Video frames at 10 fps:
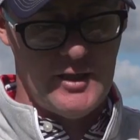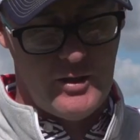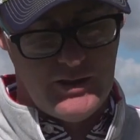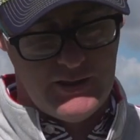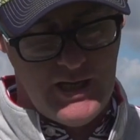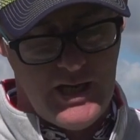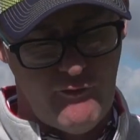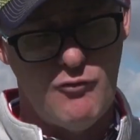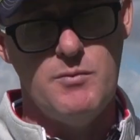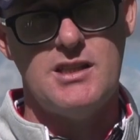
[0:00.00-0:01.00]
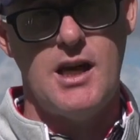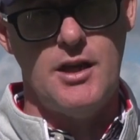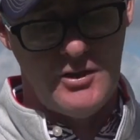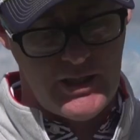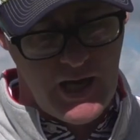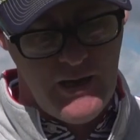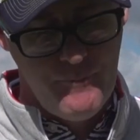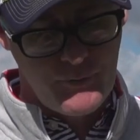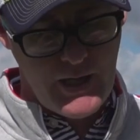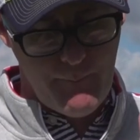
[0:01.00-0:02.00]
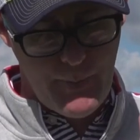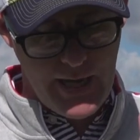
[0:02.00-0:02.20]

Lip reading: like you can see here from this undercut, and